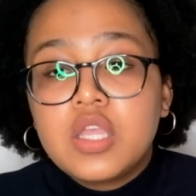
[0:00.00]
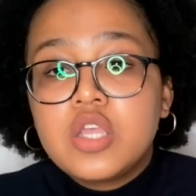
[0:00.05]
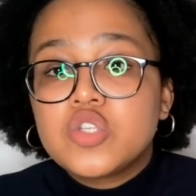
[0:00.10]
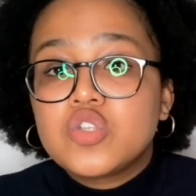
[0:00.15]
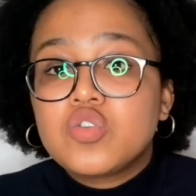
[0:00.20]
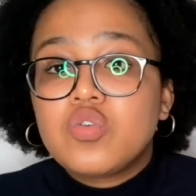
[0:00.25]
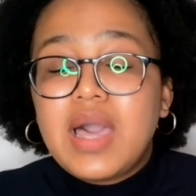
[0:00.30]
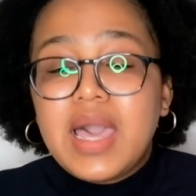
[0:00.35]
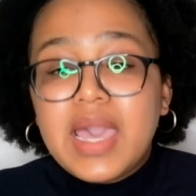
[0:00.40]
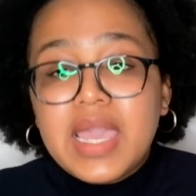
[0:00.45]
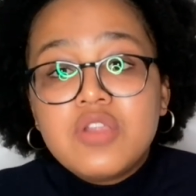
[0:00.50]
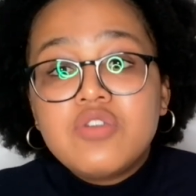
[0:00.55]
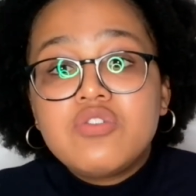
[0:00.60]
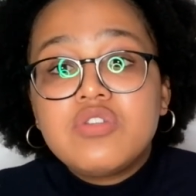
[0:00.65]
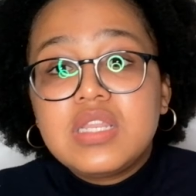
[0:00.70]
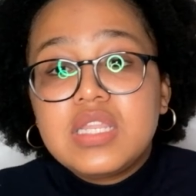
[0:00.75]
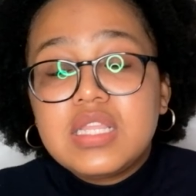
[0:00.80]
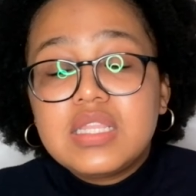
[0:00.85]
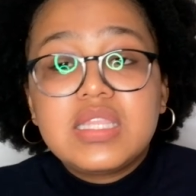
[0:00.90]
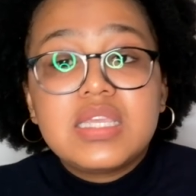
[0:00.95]
So I
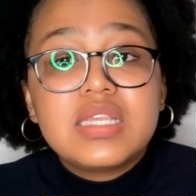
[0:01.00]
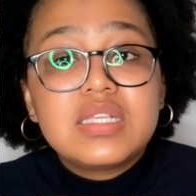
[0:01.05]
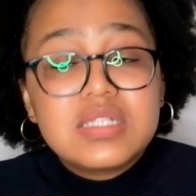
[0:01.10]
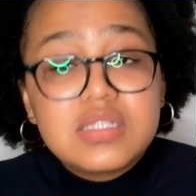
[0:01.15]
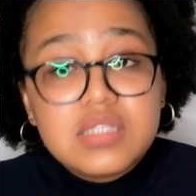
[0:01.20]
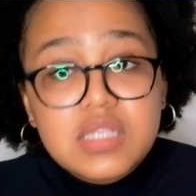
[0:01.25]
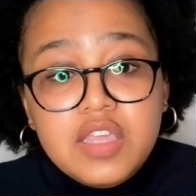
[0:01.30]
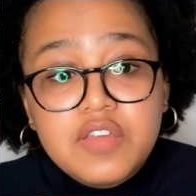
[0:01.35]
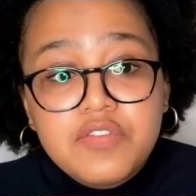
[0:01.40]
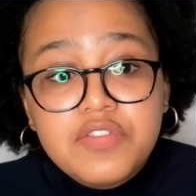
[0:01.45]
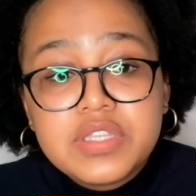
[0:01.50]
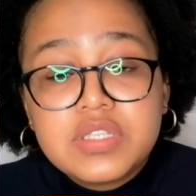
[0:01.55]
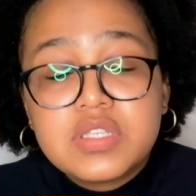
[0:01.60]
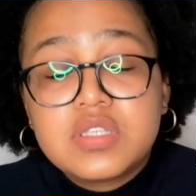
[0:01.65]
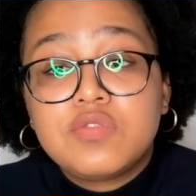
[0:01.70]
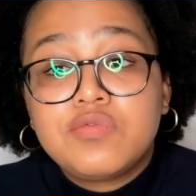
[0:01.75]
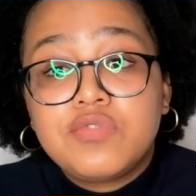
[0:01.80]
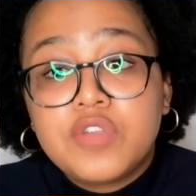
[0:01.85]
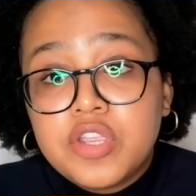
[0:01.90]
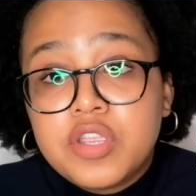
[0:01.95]
really think savings
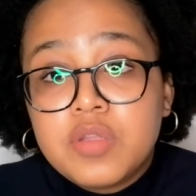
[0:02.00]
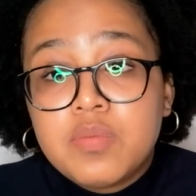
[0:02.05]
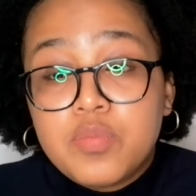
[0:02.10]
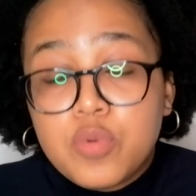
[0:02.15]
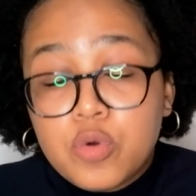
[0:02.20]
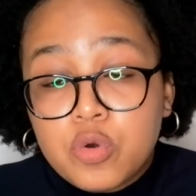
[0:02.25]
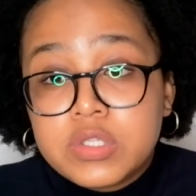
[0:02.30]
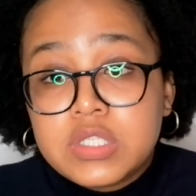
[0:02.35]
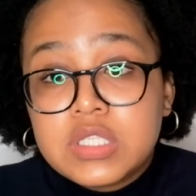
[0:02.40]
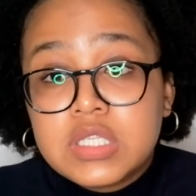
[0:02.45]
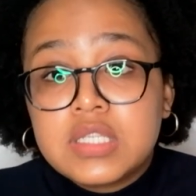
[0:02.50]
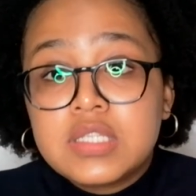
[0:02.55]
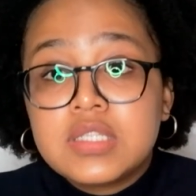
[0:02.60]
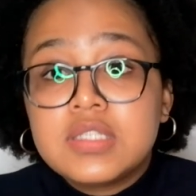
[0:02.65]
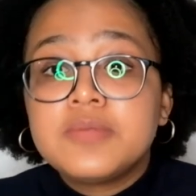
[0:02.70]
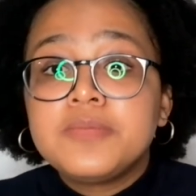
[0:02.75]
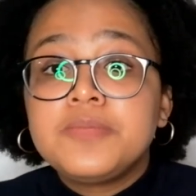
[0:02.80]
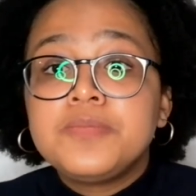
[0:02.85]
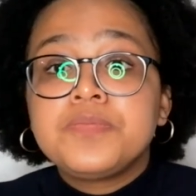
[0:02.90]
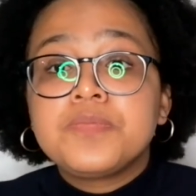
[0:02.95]
is very
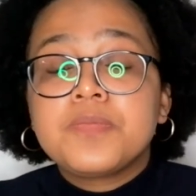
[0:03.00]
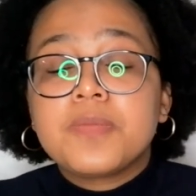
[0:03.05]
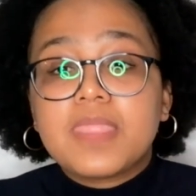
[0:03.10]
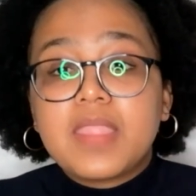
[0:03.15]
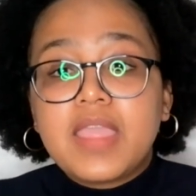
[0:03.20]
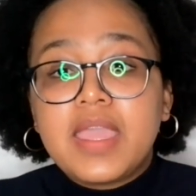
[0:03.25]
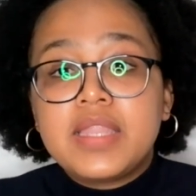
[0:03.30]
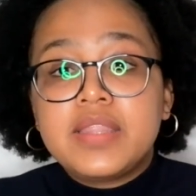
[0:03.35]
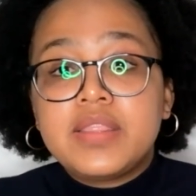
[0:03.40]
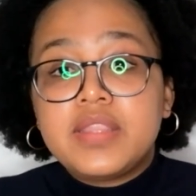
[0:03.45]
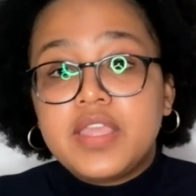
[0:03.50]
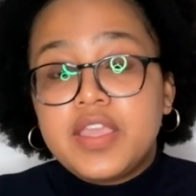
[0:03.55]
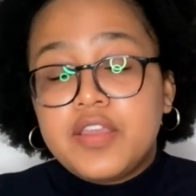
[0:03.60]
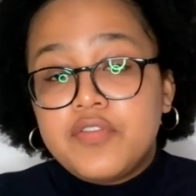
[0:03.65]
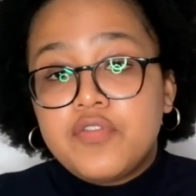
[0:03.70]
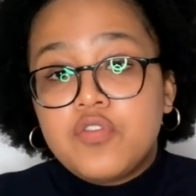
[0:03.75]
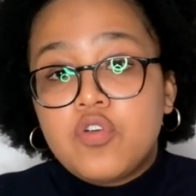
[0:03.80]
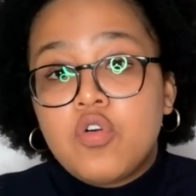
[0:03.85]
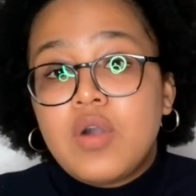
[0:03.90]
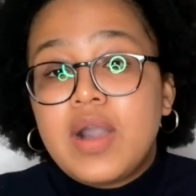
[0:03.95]
important, and
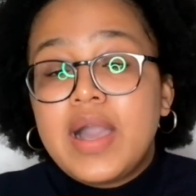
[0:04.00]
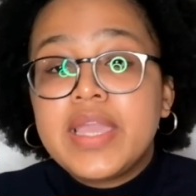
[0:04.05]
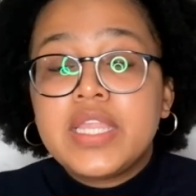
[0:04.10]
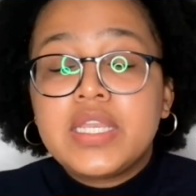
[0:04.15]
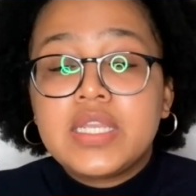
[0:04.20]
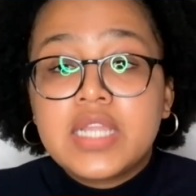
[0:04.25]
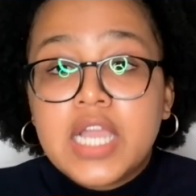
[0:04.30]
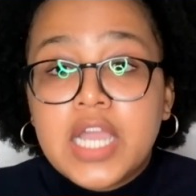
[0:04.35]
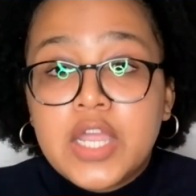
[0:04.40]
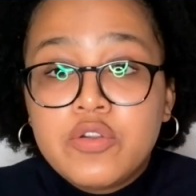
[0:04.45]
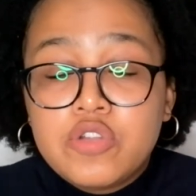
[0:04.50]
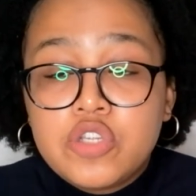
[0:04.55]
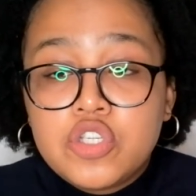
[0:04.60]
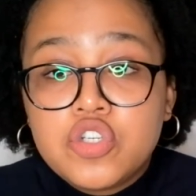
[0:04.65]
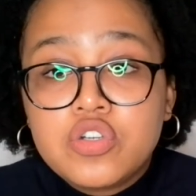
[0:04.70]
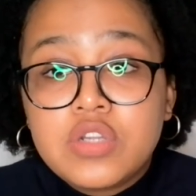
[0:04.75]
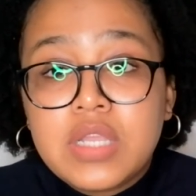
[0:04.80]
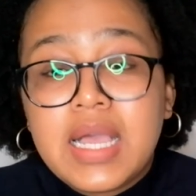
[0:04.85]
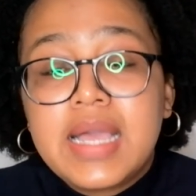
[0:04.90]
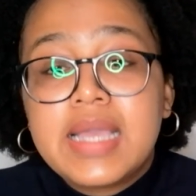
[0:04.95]
therefore I encourage
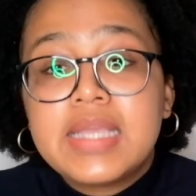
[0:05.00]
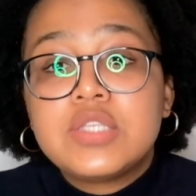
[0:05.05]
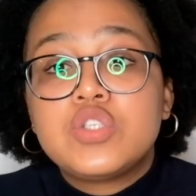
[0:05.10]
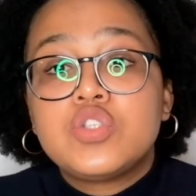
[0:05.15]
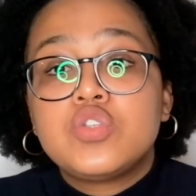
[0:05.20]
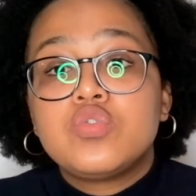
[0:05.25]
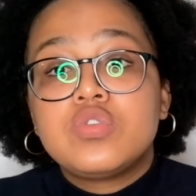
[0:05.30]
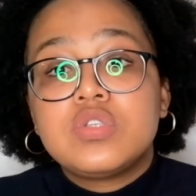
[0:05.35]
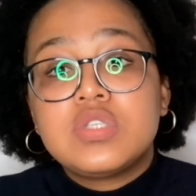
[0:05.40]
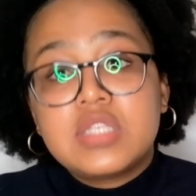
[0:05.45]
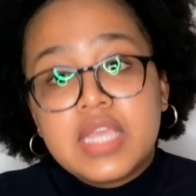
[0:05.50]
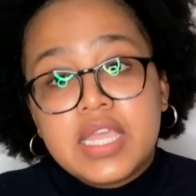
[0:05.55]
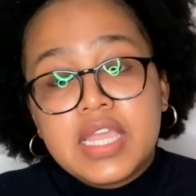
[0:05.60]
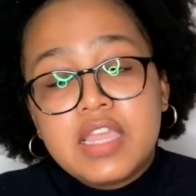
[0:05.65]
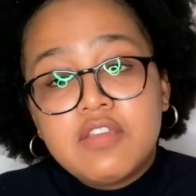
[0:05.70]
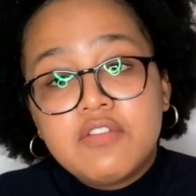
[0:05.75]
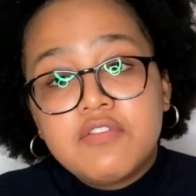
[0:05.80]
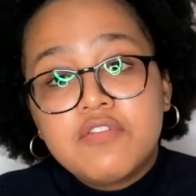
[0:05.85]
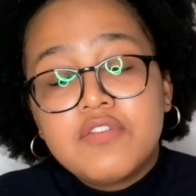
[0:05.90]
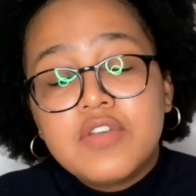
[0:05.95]
you guys to
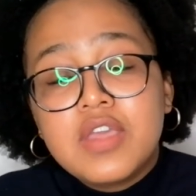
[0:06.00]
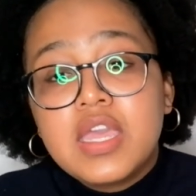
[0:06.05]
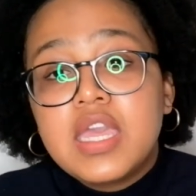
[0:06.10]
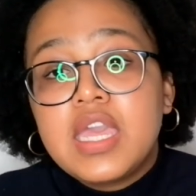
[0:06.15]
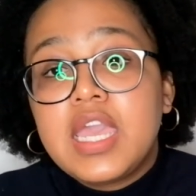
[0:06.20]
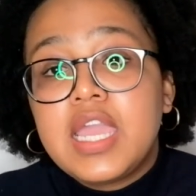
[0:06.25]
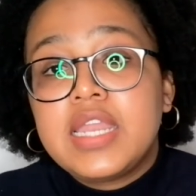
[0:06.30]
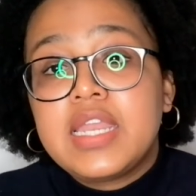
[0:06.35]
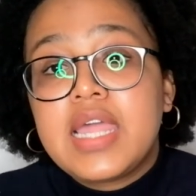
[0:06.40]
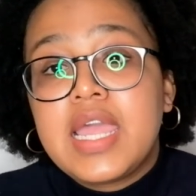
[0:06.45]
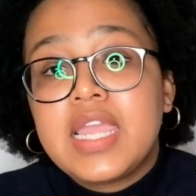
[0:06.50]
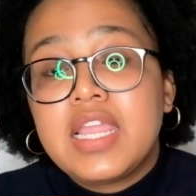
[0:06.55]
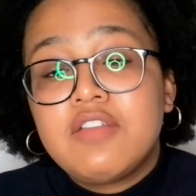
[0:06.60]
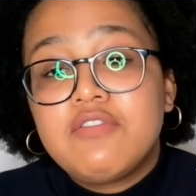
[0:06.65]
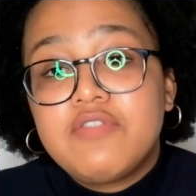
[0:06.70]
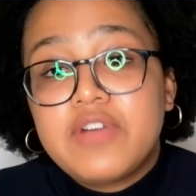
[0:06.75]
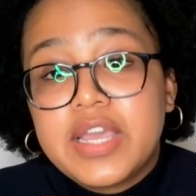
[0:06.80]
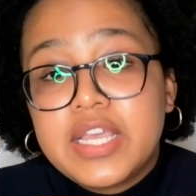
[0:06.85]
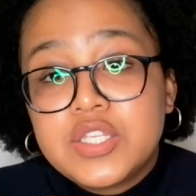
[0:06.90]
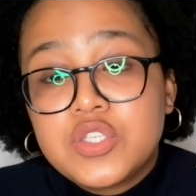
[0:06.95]
save, and I
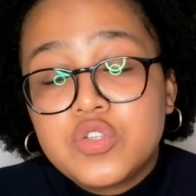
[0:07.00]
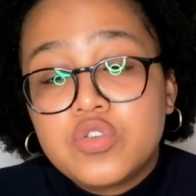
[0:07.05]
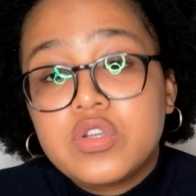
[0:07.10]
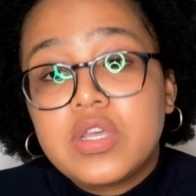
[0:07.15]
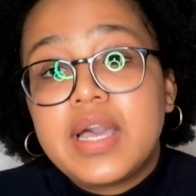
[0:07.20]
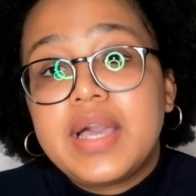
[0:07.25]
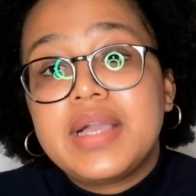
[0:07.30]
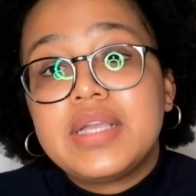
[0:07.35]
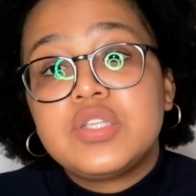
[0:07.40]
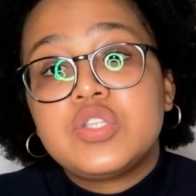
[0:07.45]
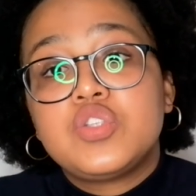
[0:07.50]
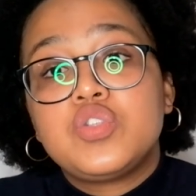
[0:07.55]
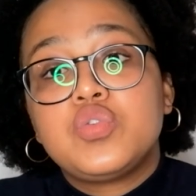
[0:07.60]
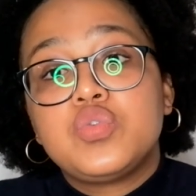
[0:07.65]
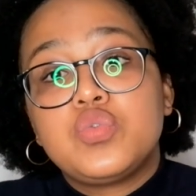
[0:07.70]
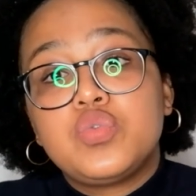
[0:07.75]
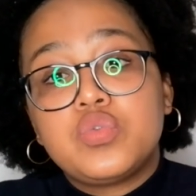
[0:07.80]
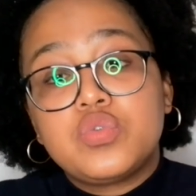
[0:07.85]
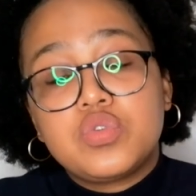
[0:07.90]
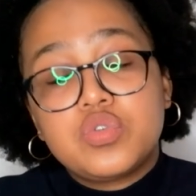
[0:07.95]
advise you guys
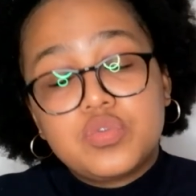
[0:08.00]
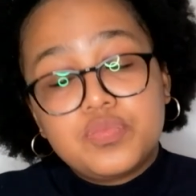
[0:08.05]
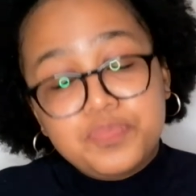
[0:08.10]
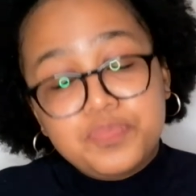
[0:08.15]
to